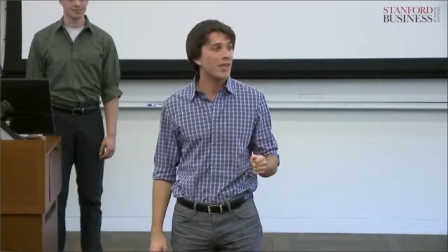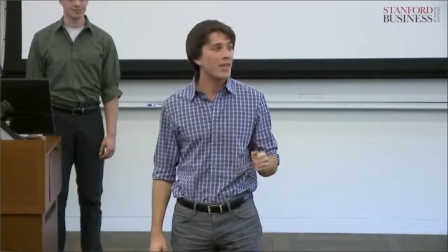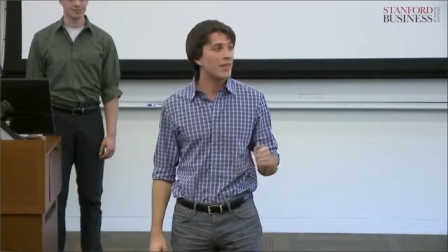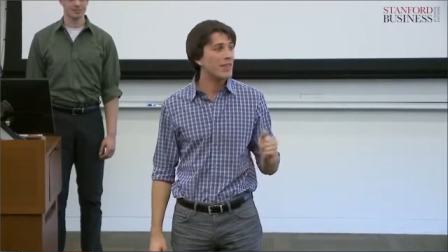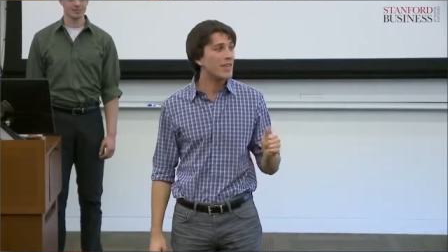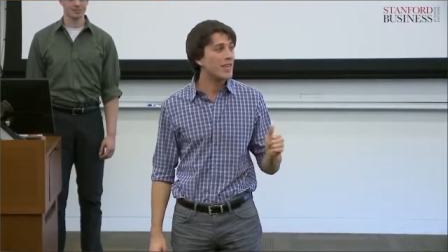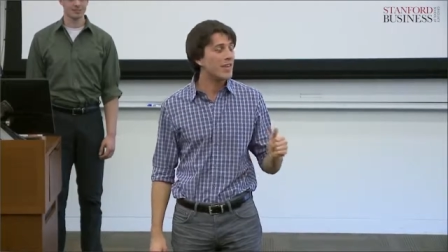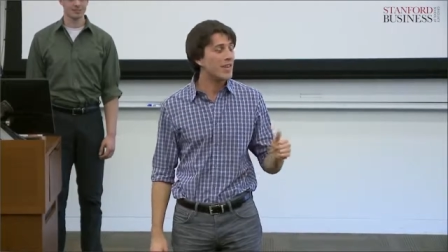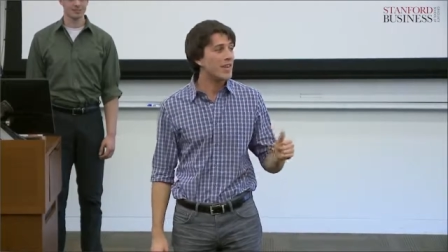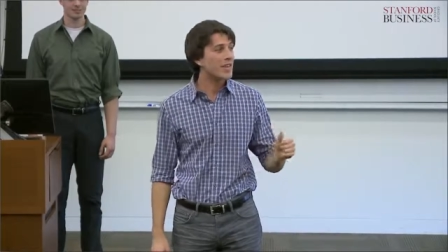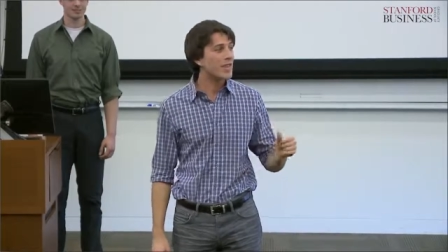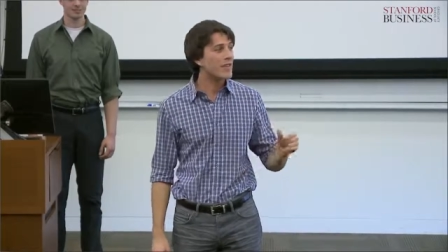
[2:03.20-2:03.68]

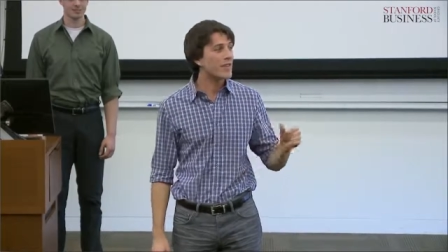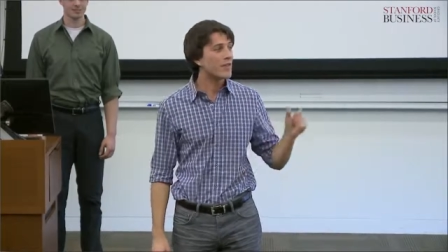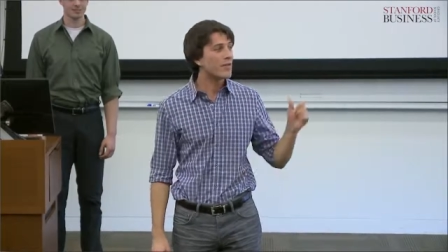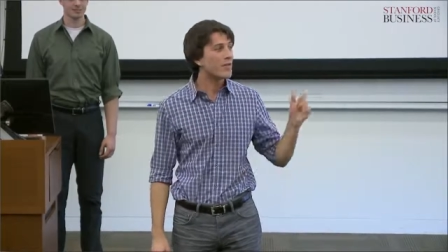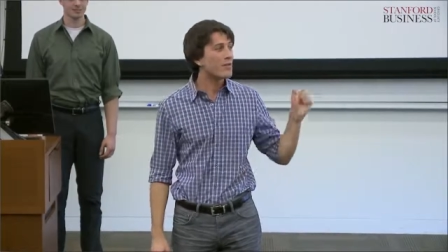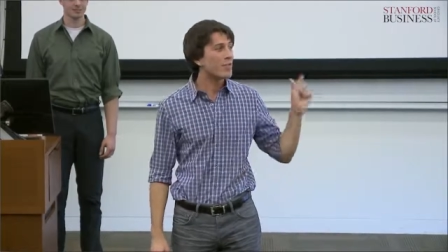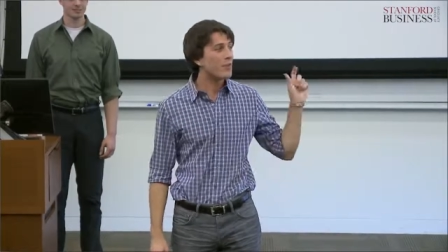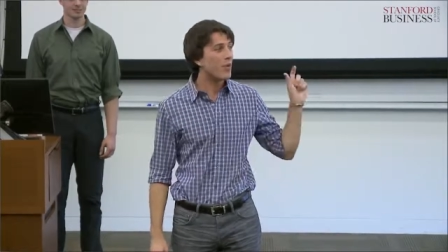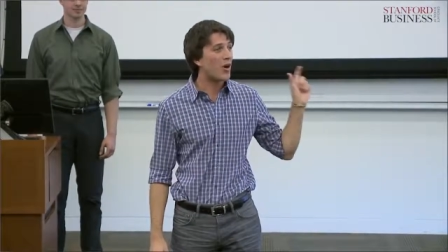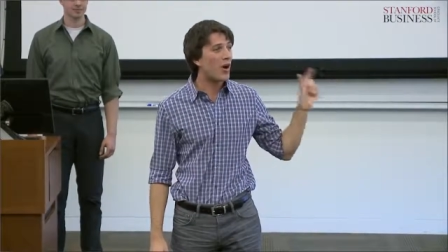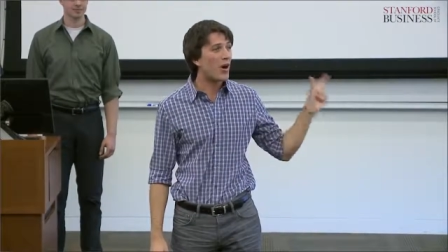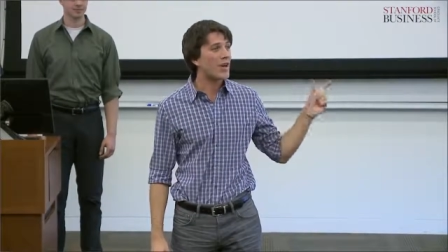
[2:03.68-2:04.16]
the
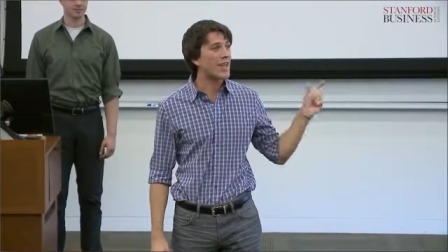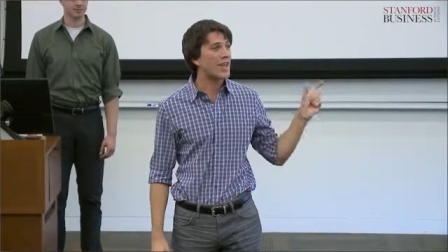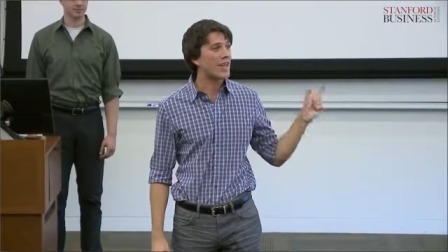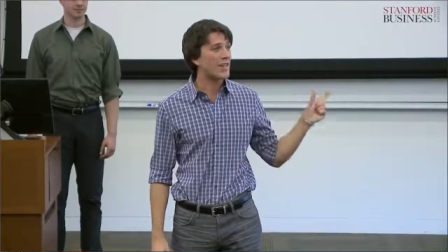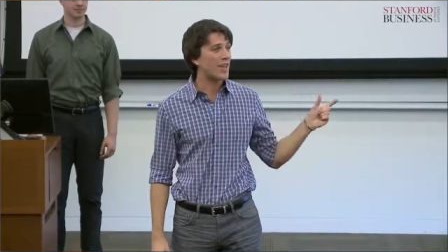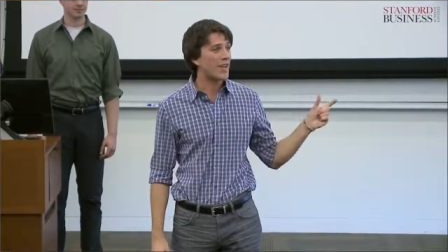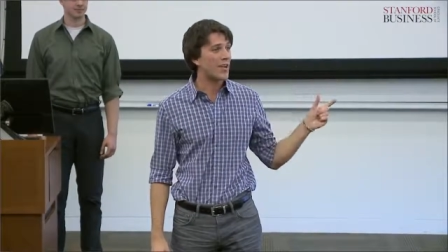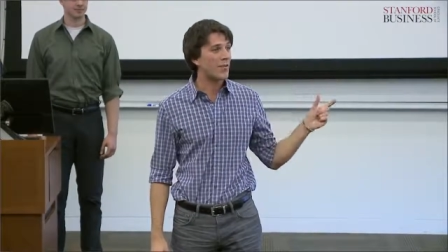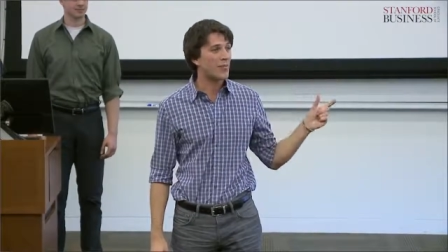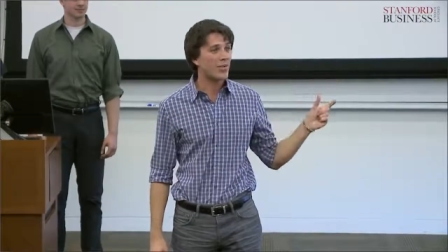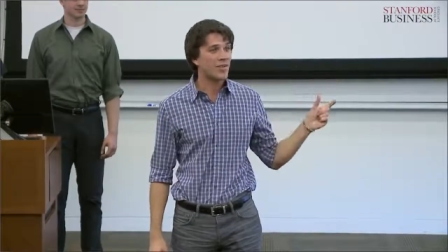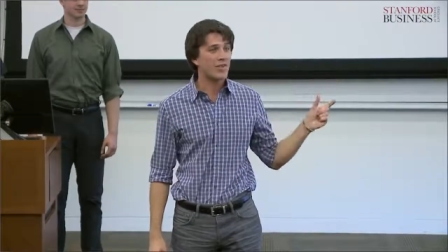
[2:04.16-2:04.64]
body
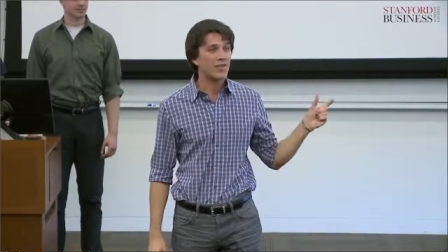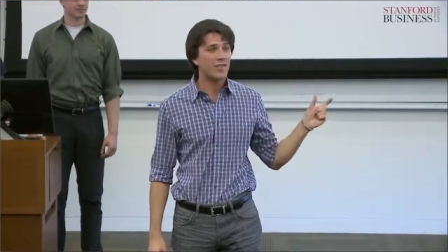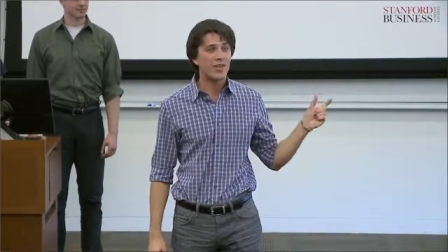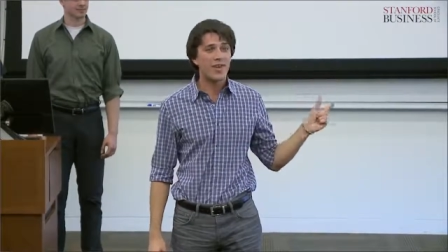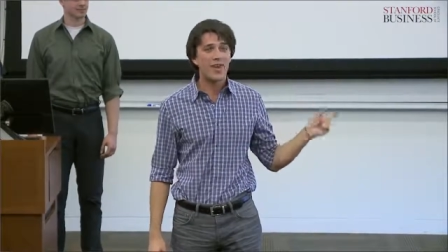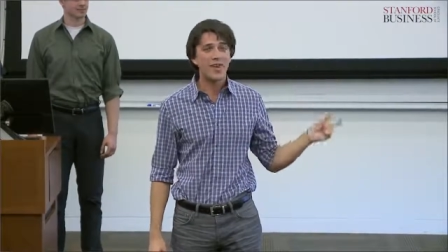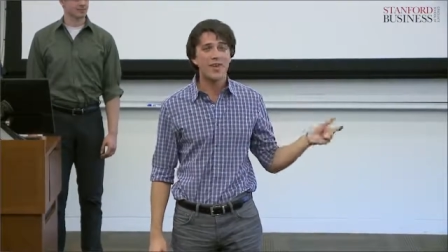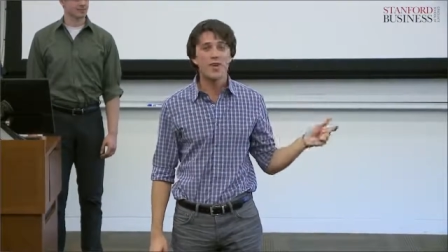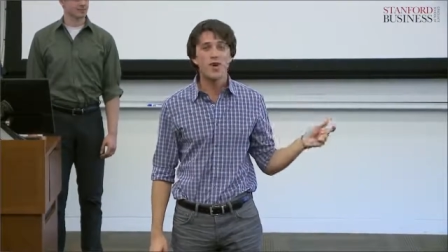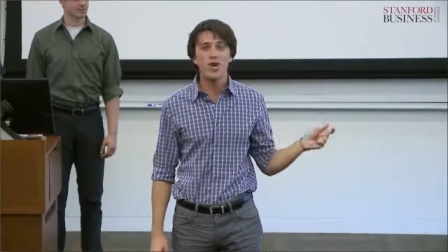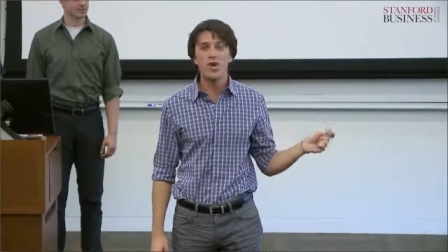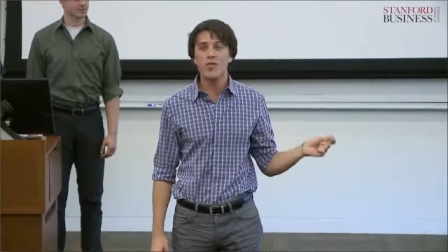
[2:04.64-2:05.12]
language
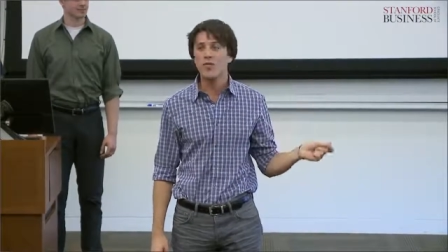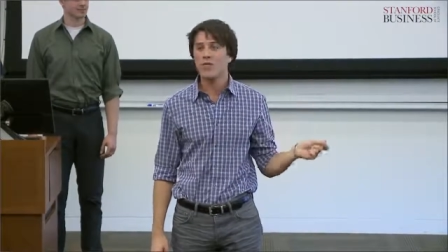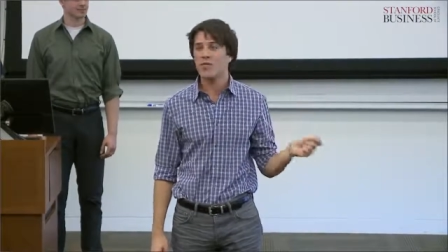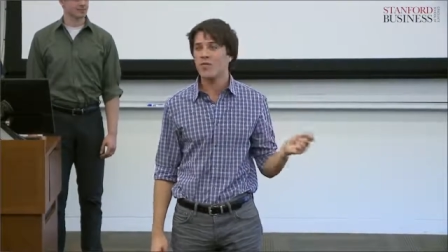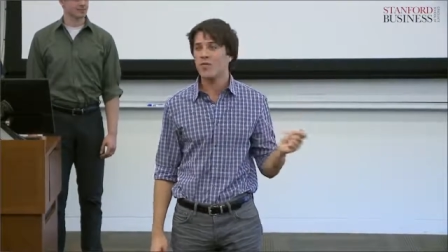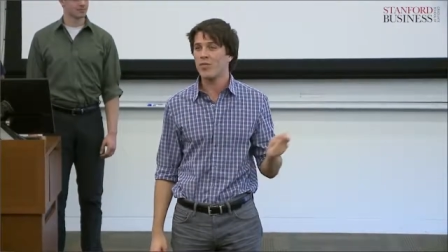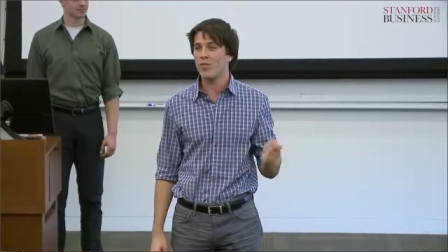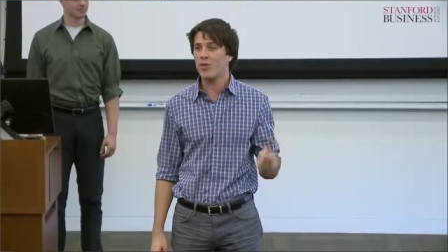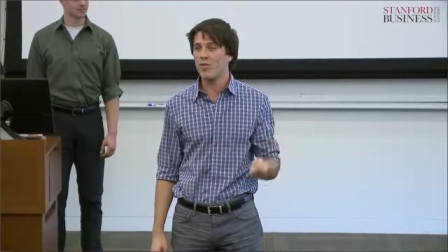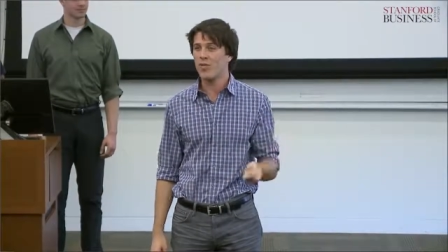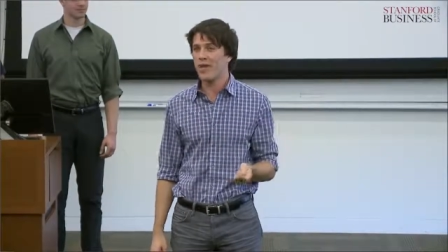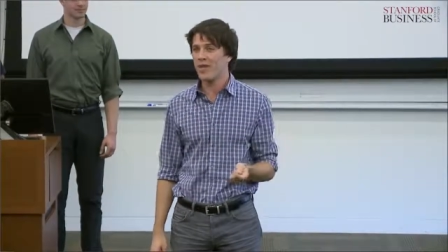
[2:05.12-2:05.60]
take over
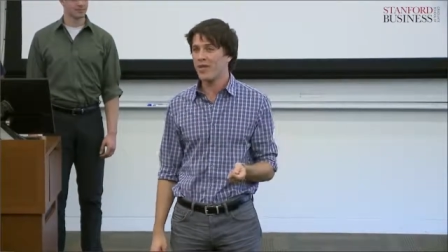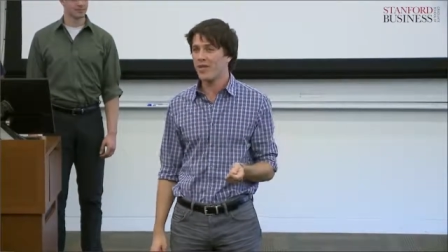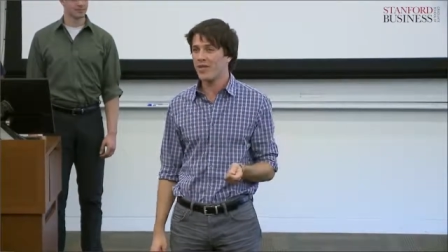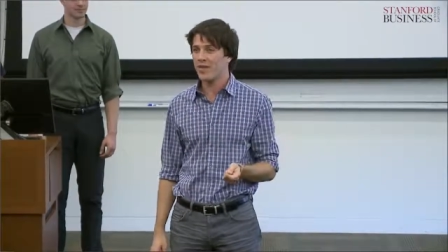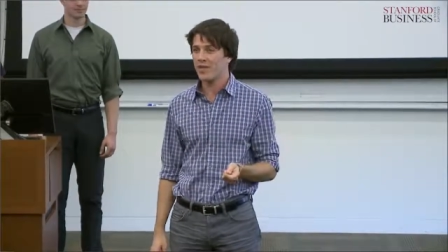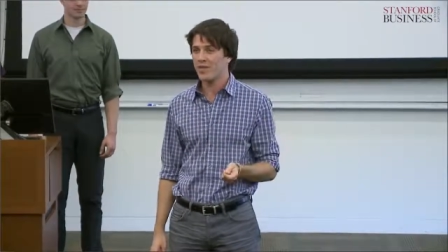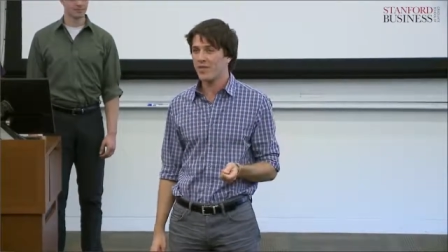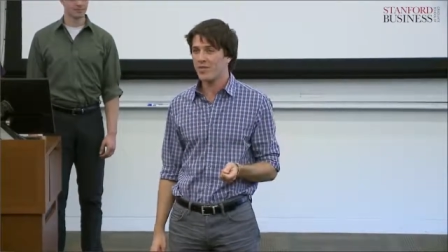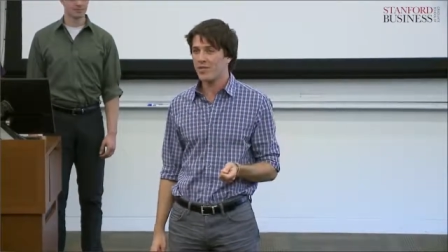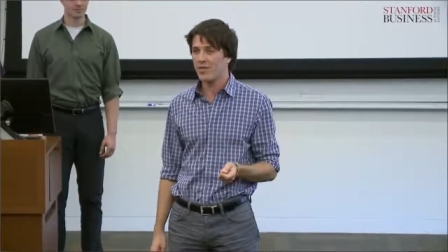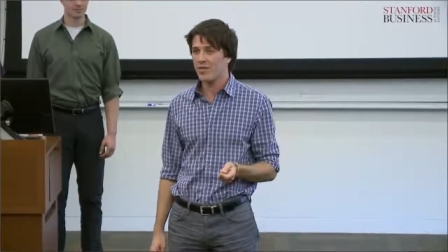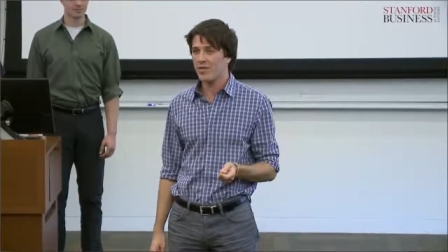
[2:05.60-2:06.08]
from the
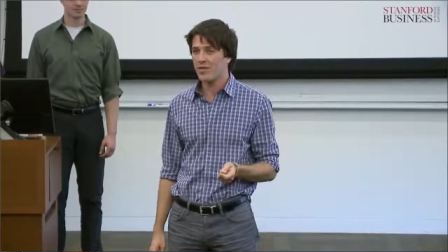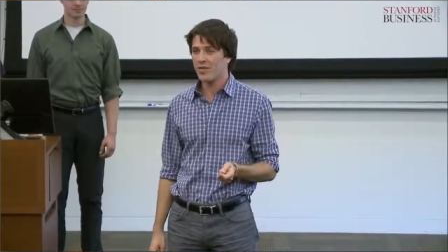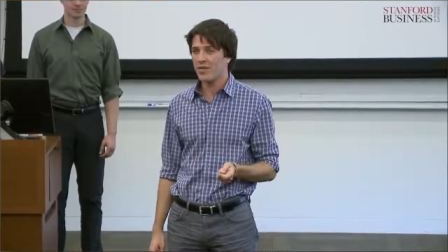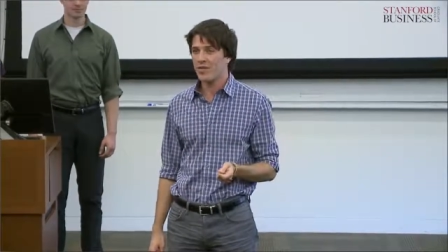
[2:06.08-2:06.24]
message.